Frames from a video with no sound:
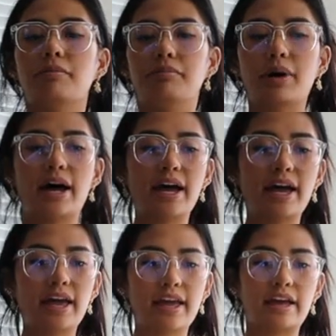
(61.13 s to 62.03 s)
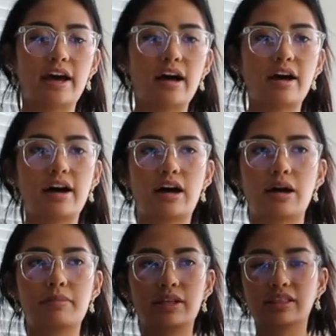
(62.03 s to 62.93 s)
but
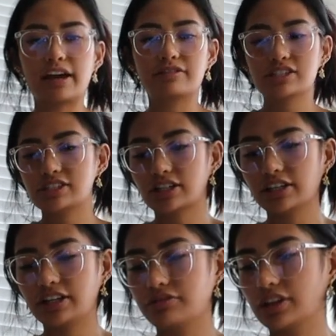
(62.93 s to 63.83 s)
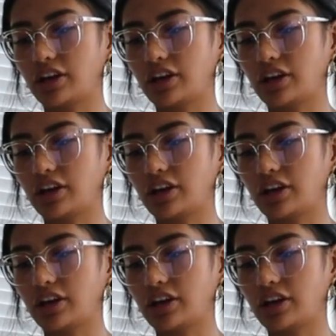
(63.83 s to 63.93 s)
life's just started getting really